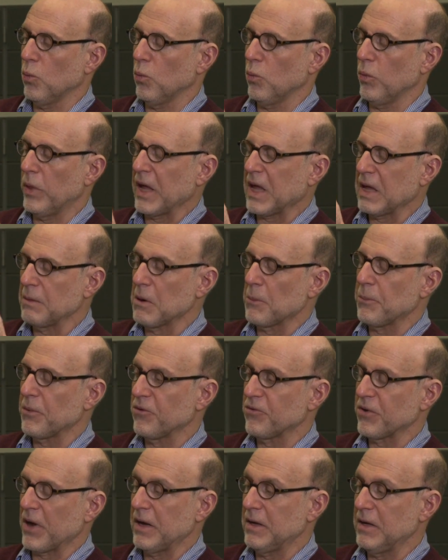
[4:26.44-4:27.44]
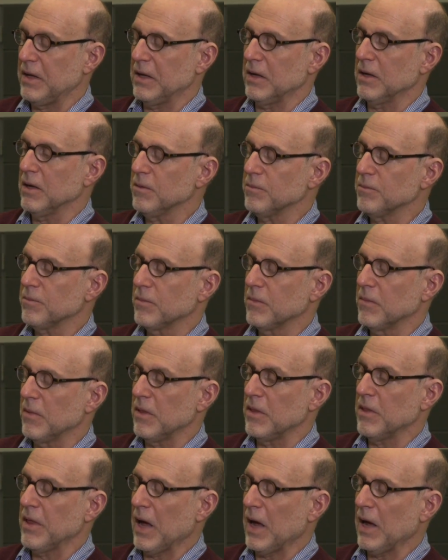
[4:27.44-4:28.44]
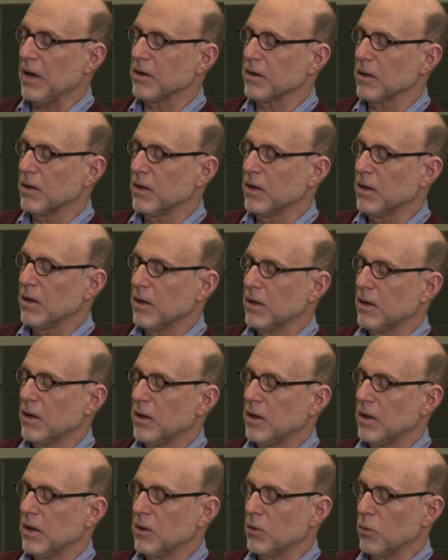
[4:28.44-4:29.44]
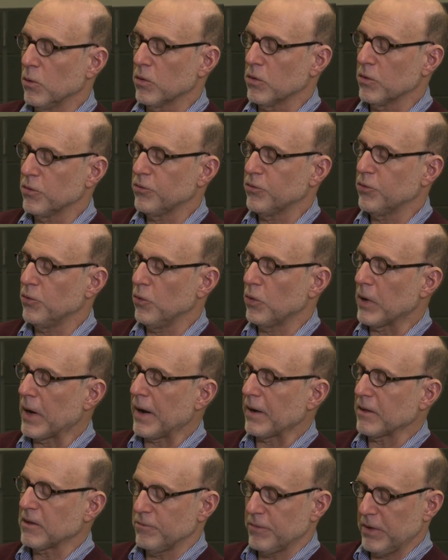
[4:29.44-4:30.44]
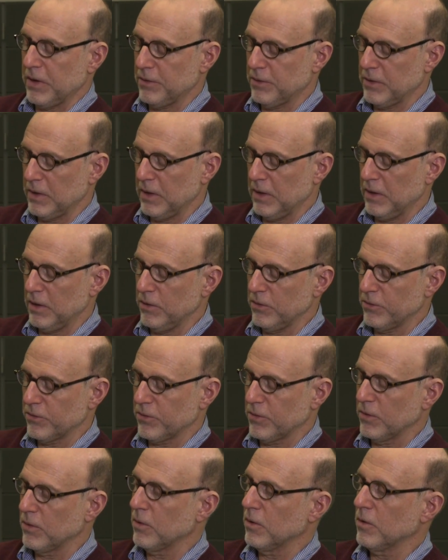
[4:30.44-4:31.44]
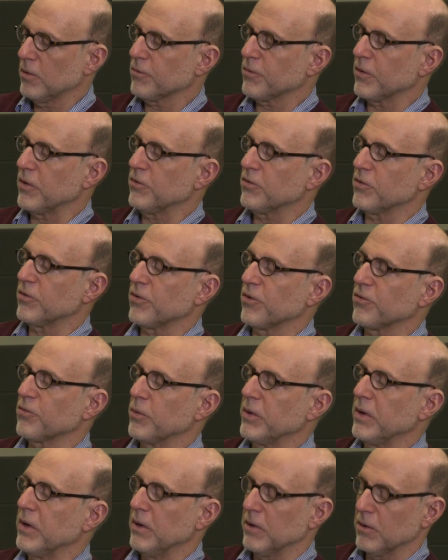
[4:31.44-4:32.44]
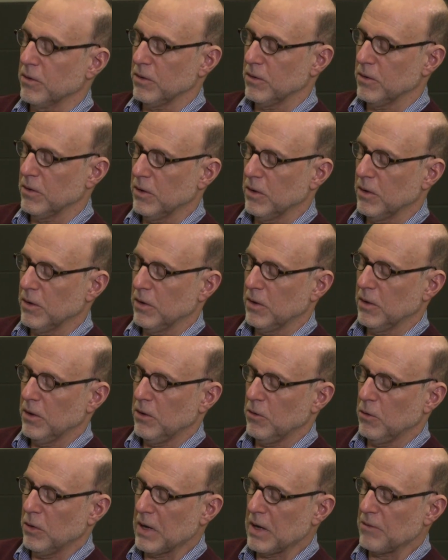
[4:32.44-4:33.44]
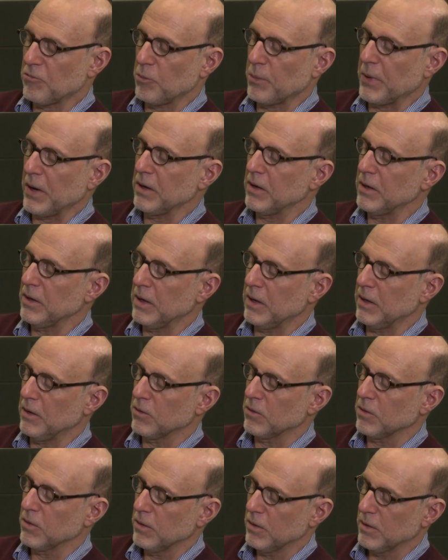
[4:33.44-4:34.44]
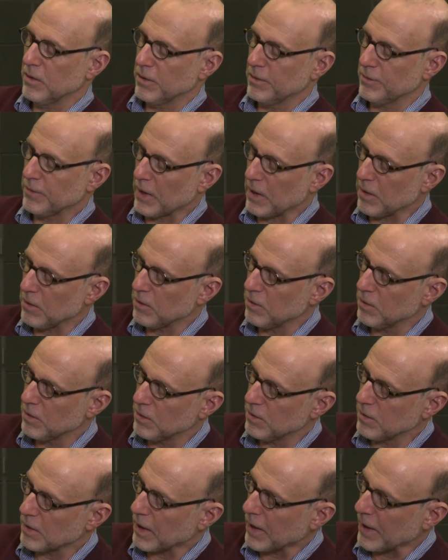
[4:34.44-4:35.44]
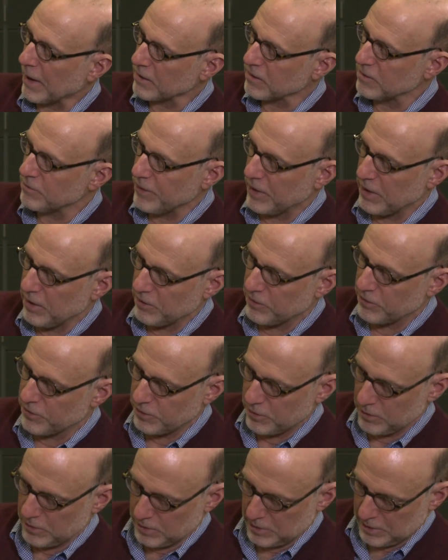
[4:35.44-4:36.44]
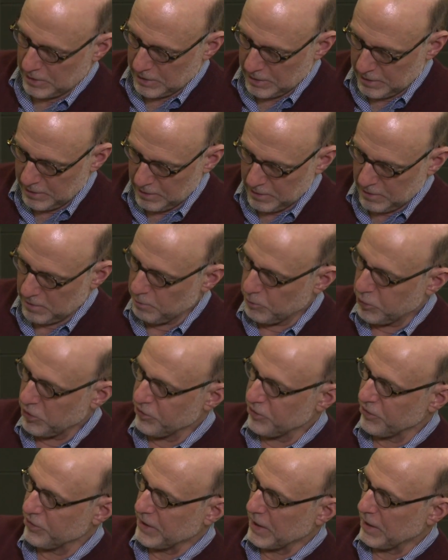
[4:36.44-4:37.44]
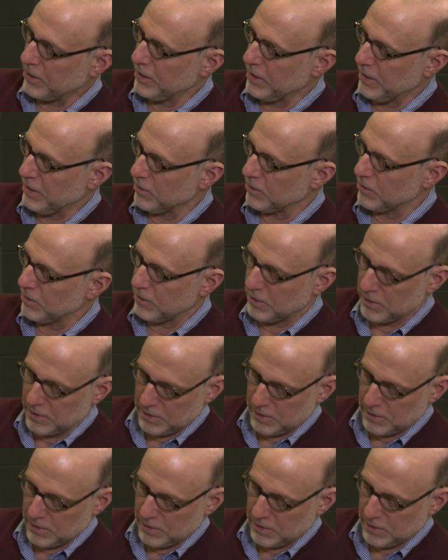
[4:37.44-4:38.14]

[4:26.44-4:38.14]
they came up with this idea that in order to activate these, for instance, this one here, you have a button here that activates, pushes down here,